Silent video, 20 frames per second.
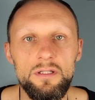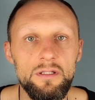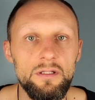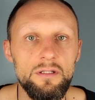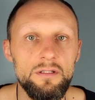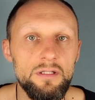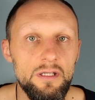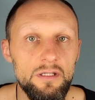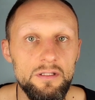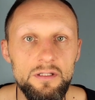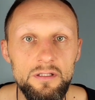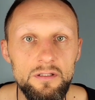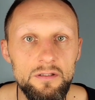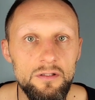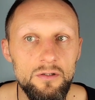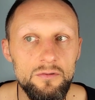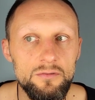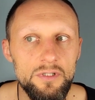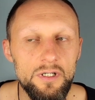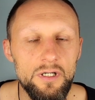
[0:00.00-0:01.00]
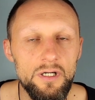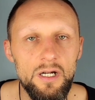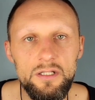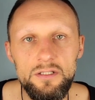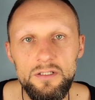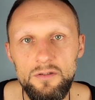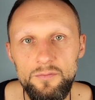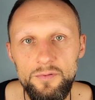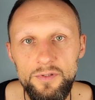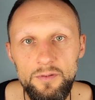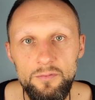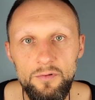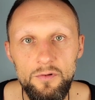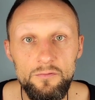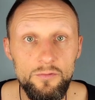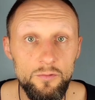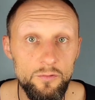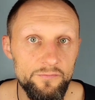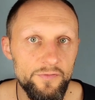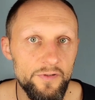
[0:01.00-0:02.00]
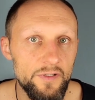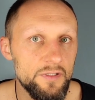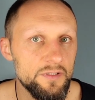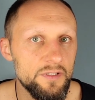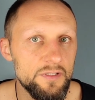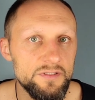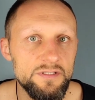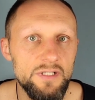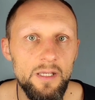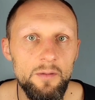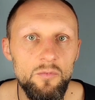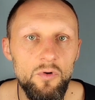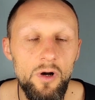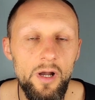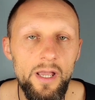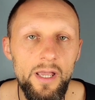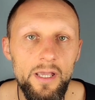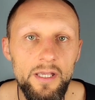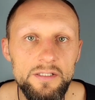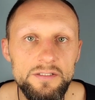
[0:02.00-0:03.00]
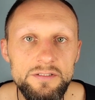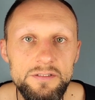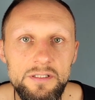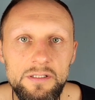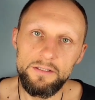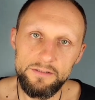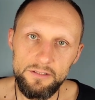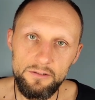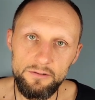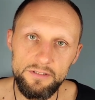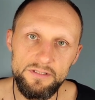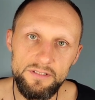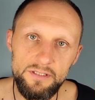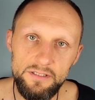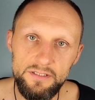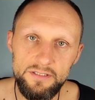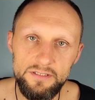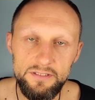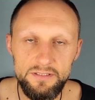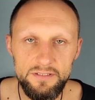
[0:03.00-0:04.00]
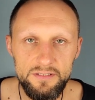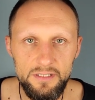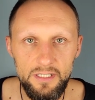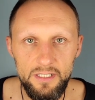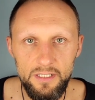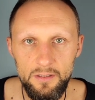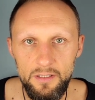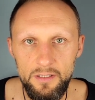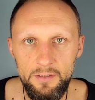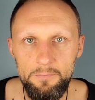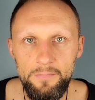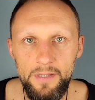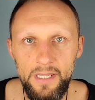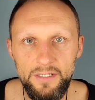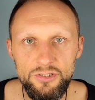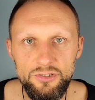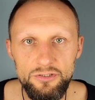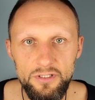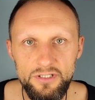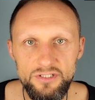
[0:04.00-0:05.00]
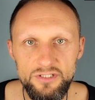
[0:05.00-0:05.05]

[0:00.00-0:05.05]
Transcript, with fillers: they didn't know there are other people who think the same ways. So you see, this is the matrix